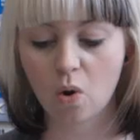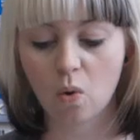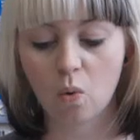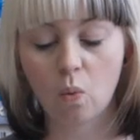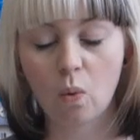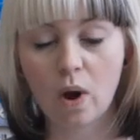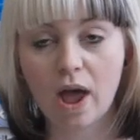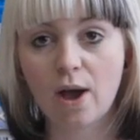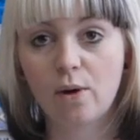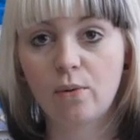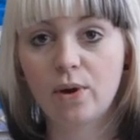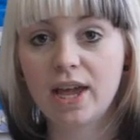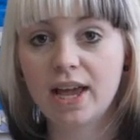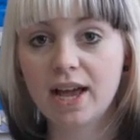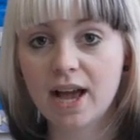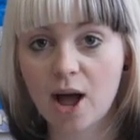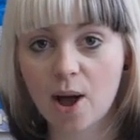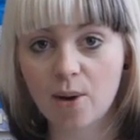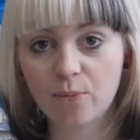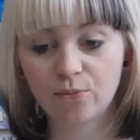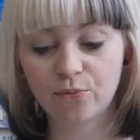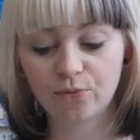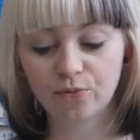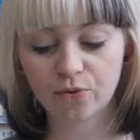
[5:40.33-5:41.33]
where we
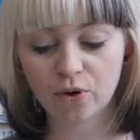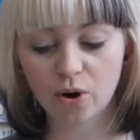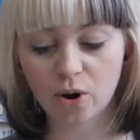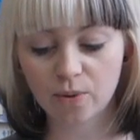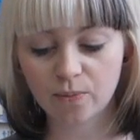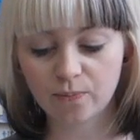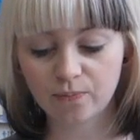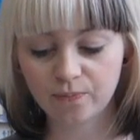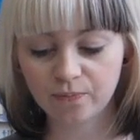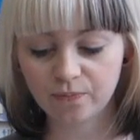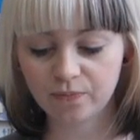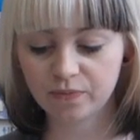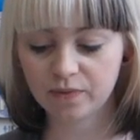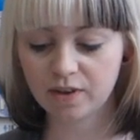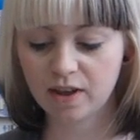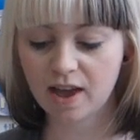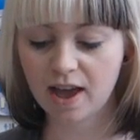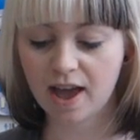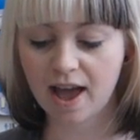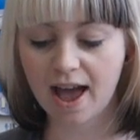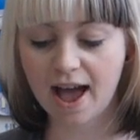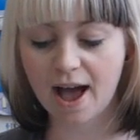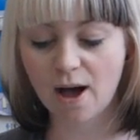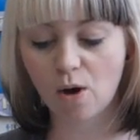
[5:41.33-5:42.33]
come from,
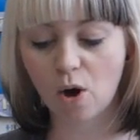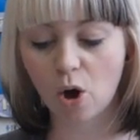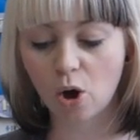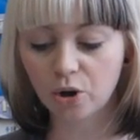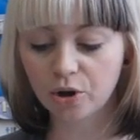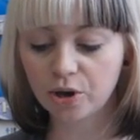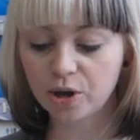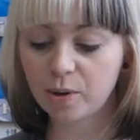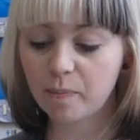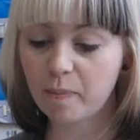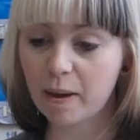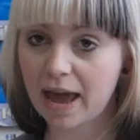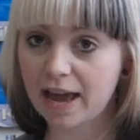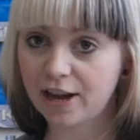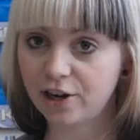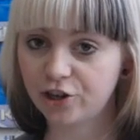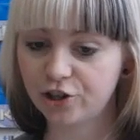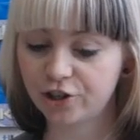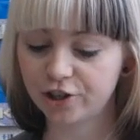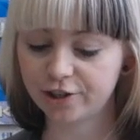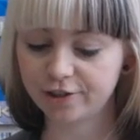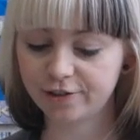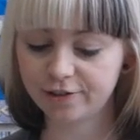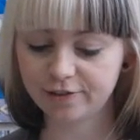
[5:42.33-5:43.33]
our
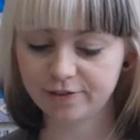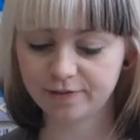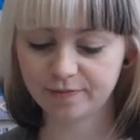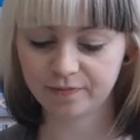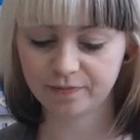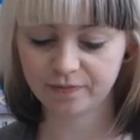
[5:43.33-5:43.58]
occupation,